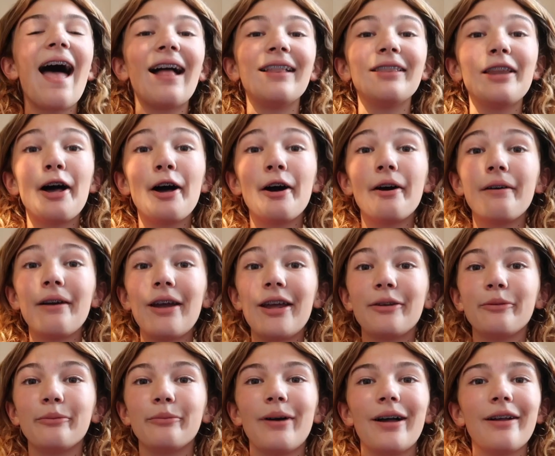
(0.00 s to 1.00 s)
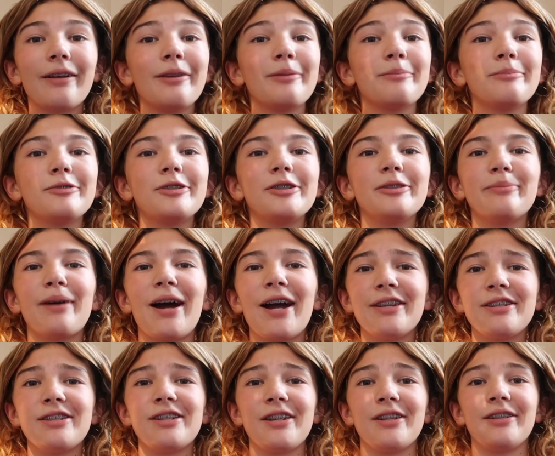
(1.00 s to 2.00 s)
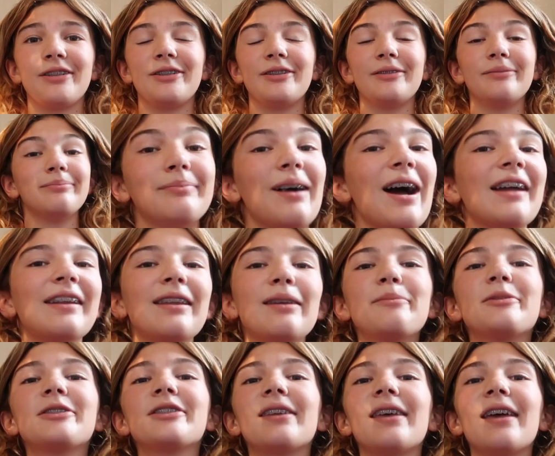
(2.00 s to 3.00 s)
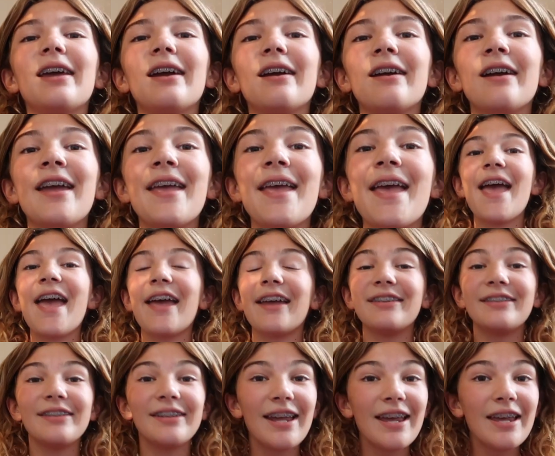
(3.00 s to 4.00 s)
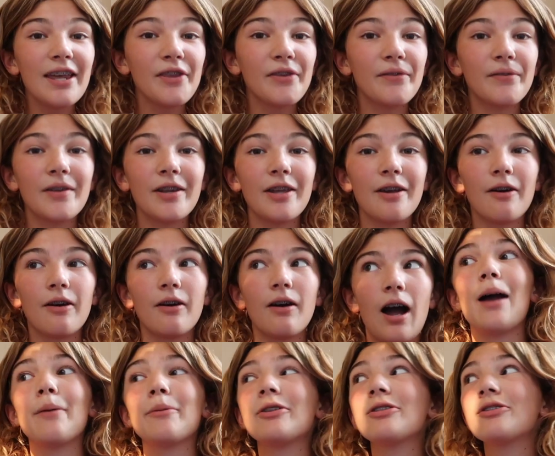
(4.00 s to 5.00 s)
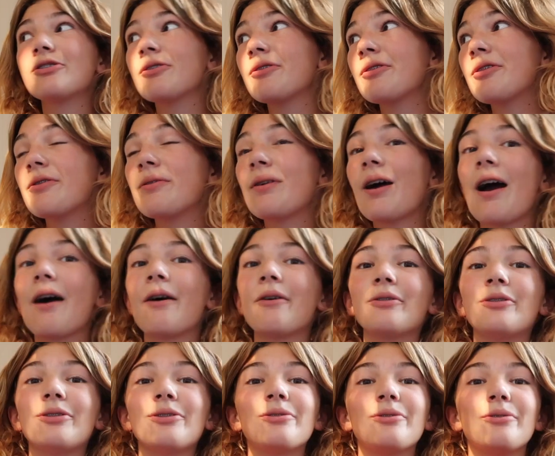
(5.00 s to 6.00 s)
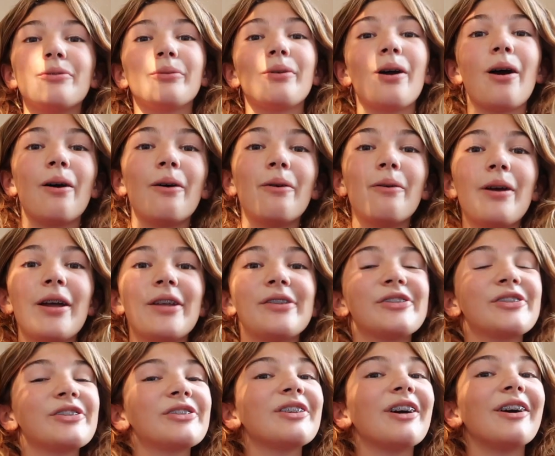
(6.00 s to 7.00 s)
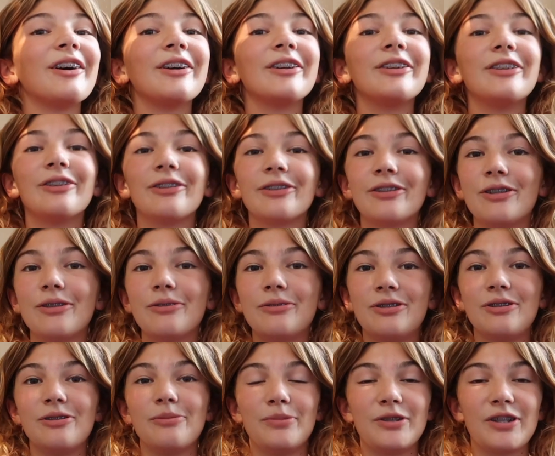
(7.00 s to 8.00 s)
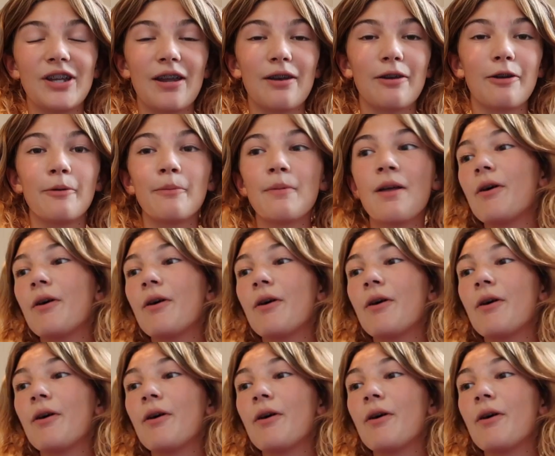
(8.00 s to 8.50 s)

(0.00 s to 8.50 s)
Hello and welcome to my channel. My name is Claire. In today's video, I'm going to show you how to grow and start your YouTube channel.